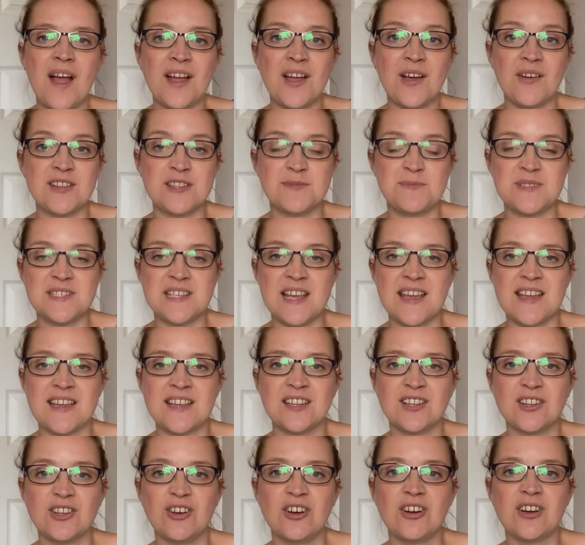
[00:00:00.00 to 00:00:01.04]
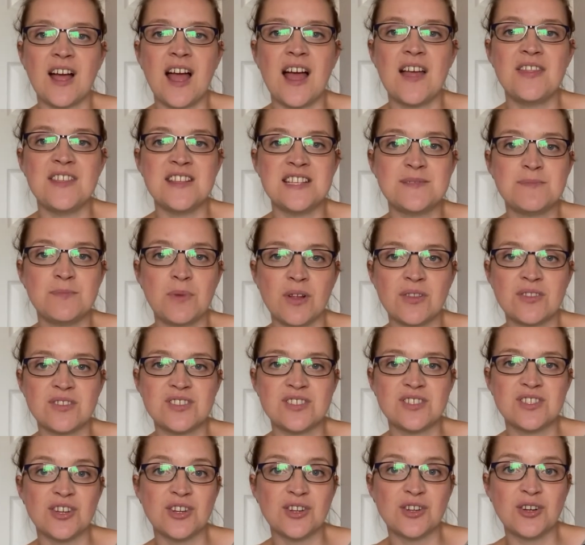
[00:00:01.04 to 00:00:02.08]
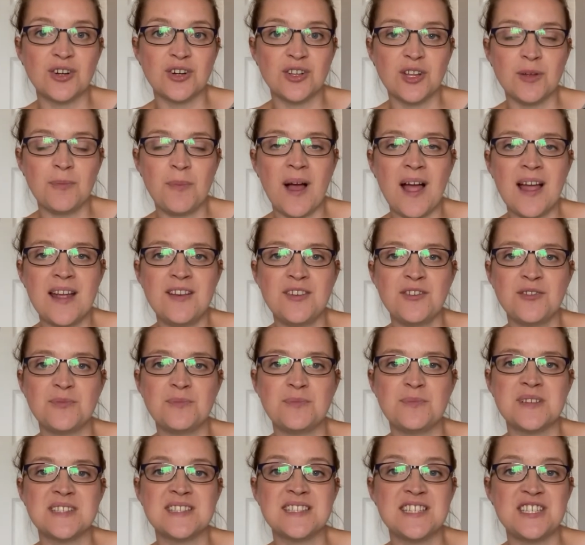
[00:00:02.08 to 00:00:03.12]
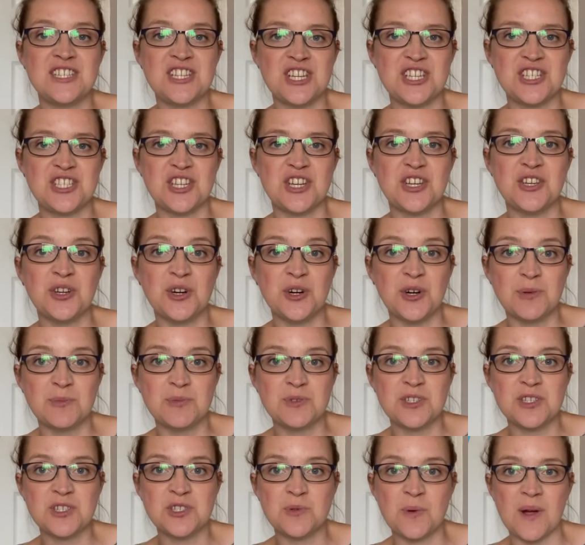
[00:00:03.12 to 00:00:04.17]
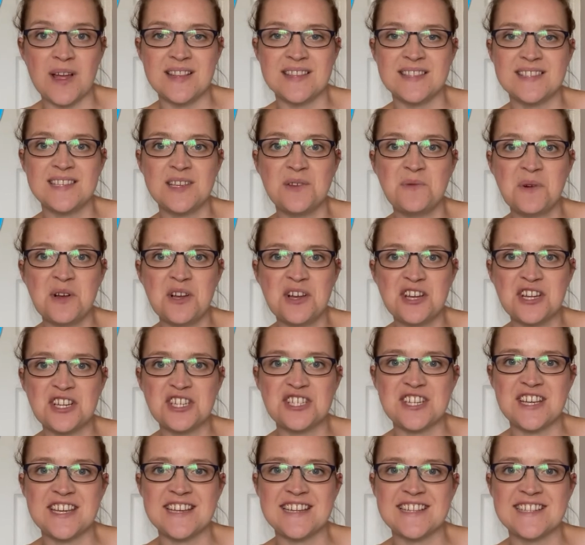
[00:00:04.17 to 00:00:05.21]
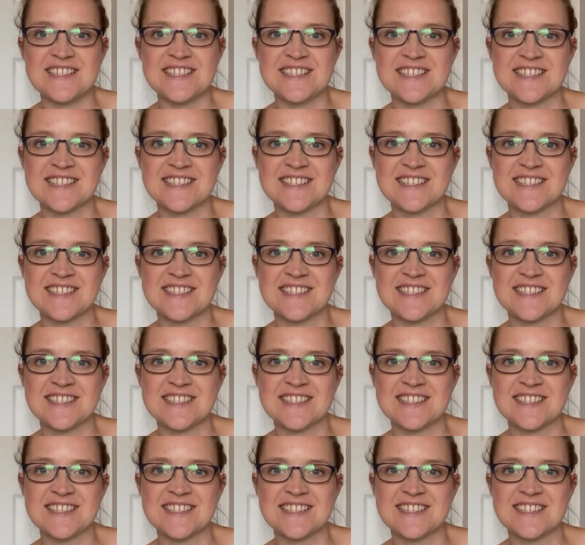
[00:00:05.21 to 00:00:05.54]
going to be taking a look at this monster colour by numbers edition up to 20 worksheet.